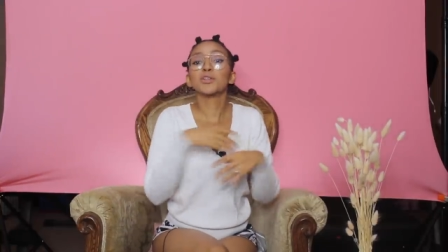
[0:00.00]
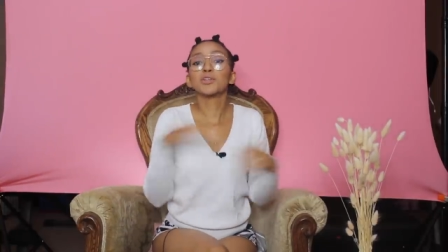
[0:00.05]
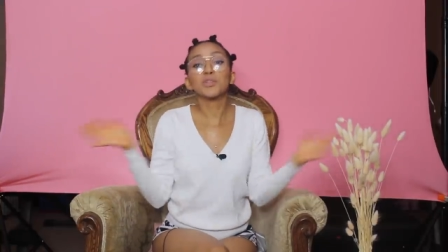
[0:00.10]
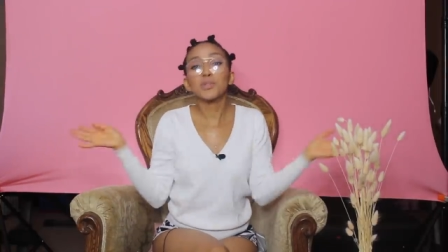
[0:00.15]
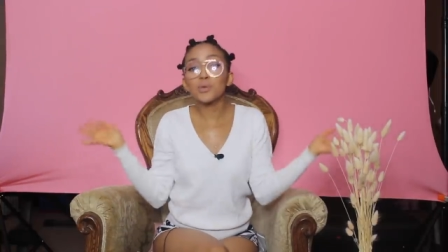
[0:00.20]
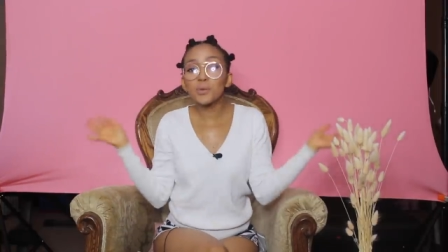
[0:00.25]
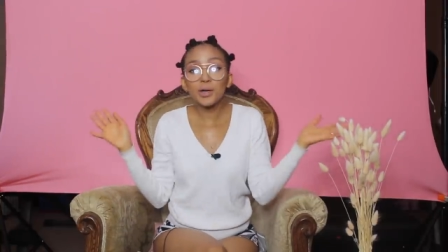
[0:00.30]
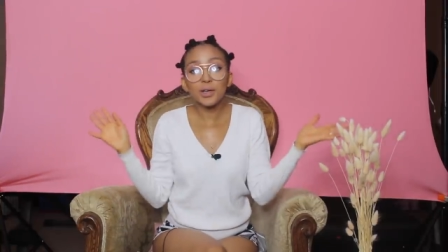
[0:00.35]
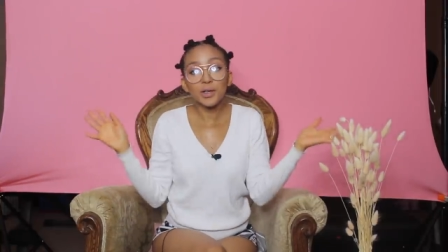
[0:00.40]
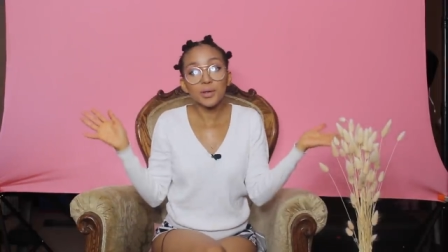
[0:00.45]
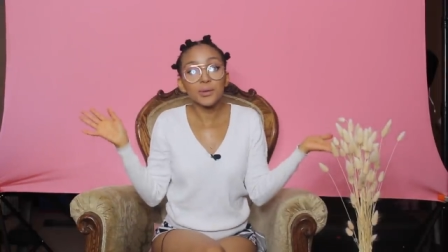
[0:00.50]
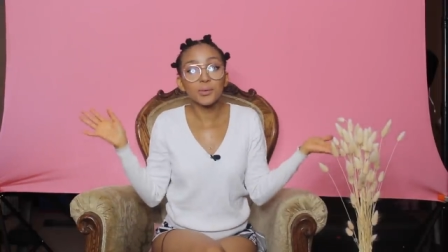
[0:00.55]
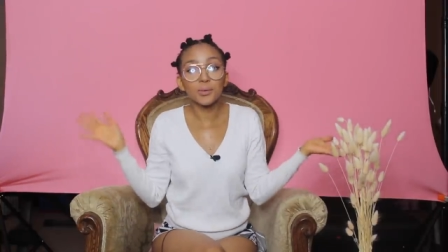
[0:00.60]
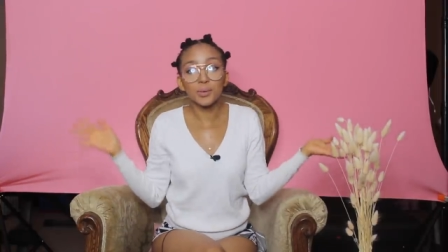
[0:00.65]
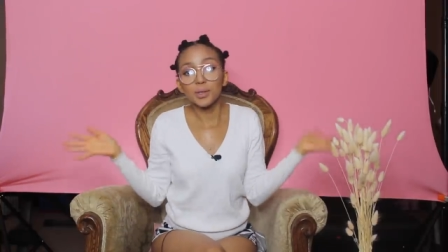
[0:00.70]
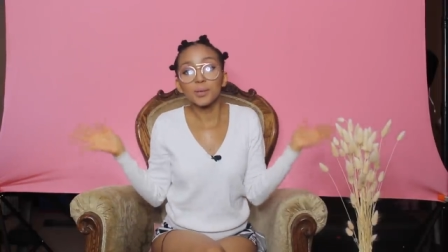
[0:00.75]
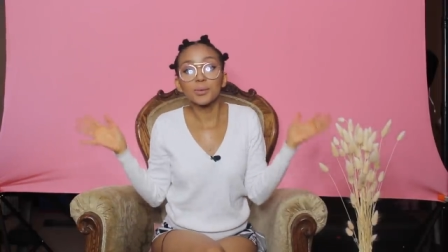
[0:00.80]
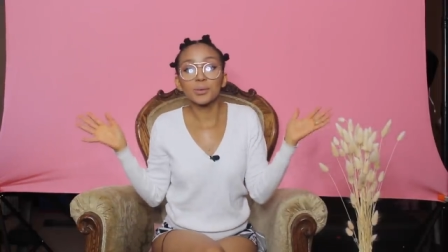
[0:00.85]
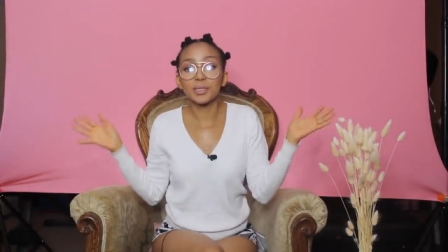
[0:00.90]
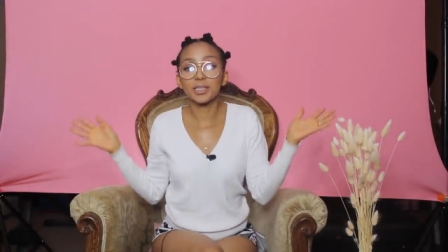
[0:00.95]
do what you
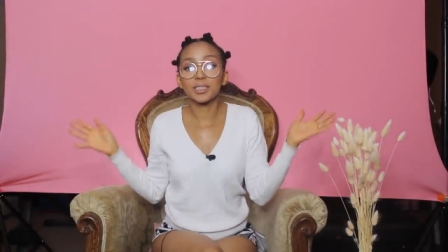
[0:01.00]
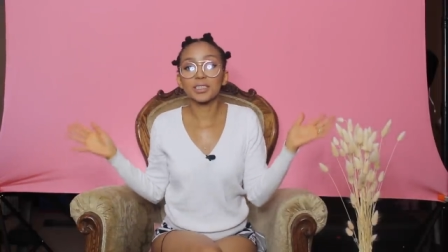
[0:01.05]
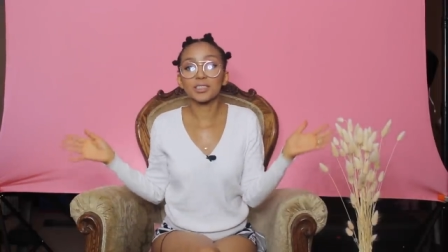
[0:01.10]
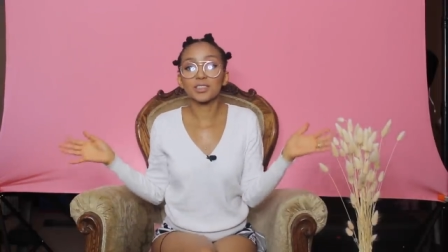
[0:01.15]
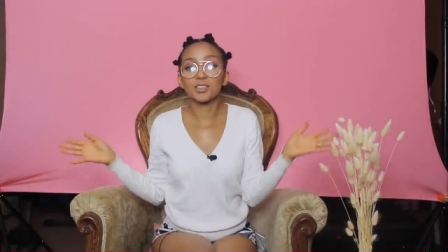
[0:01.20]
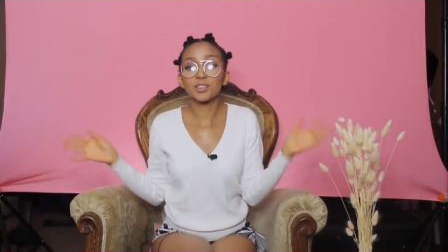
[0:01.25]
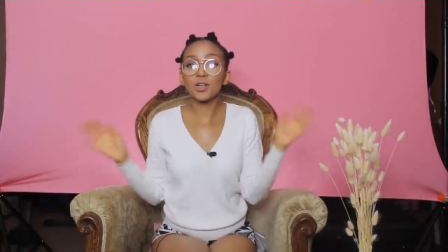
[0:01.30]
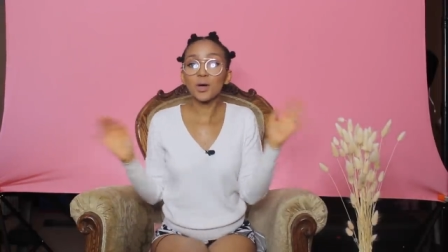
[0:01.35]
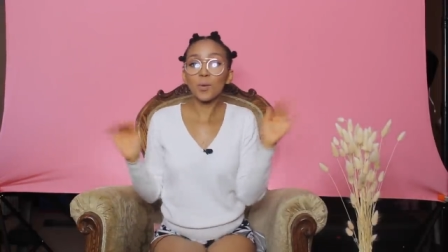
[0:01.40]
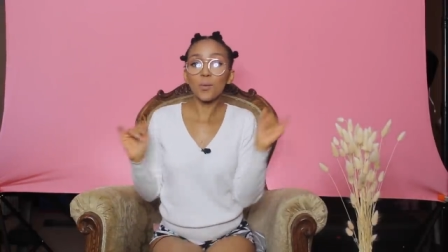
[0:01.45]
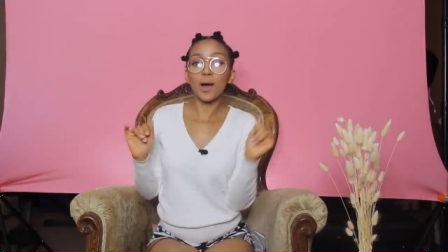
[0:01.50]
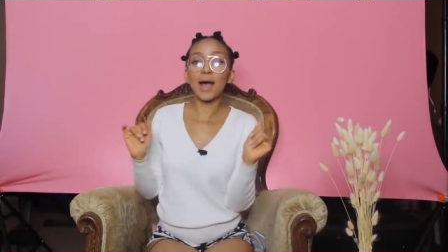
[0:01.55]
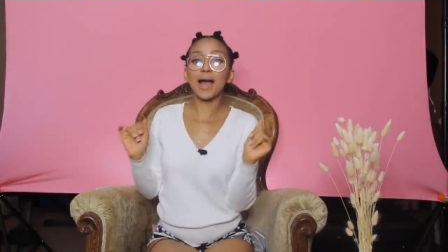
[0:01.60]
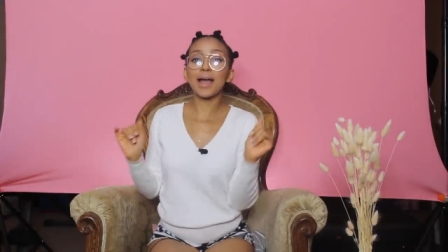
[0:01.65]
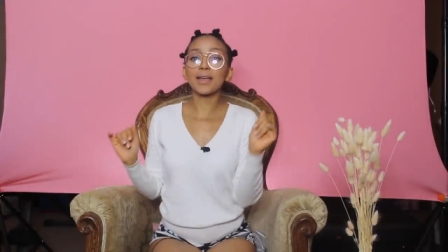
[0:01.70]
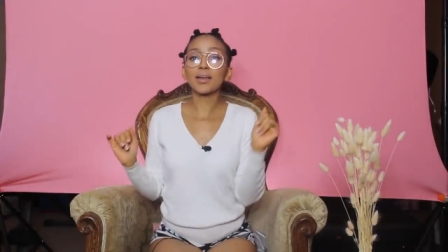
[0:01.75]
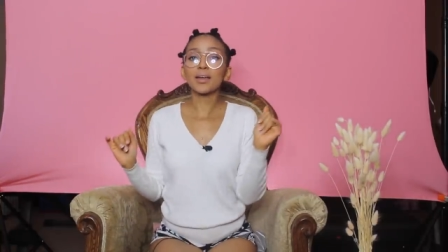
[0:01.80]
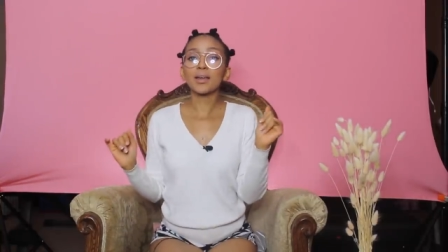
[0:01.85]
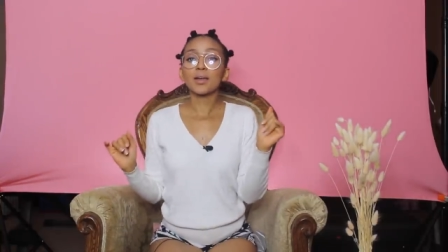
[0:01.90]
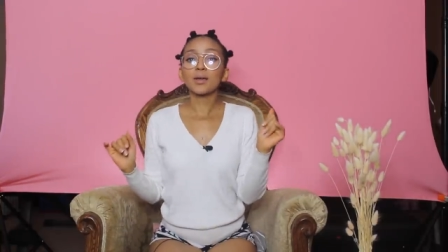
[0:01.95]
will with it. You know
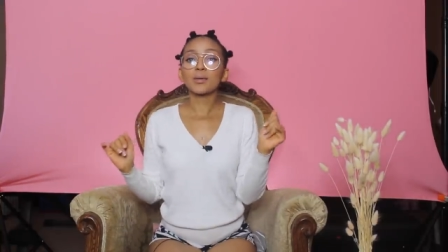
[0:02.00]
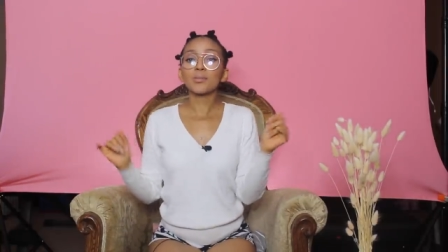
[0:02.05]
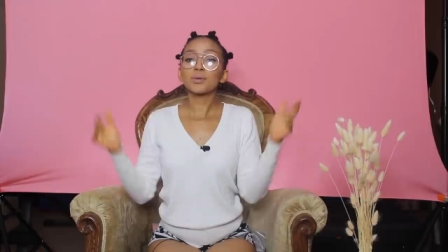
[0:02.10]
why?